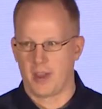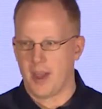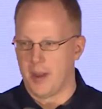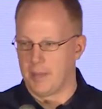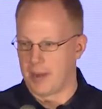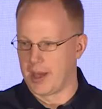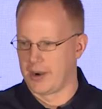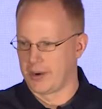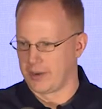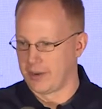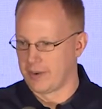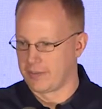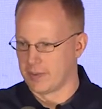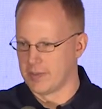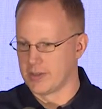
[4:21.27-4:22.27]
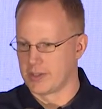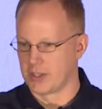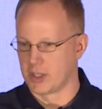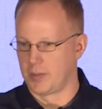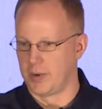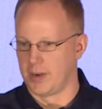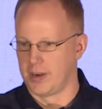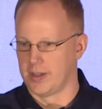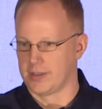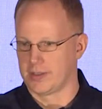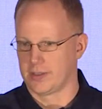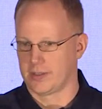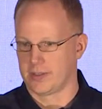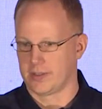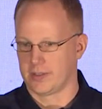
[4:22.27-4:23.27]
better from this
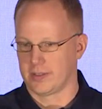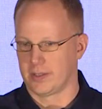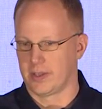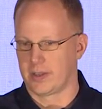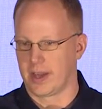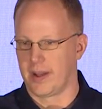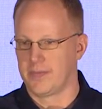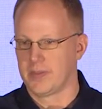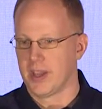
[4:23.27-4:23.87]
experience. Okay?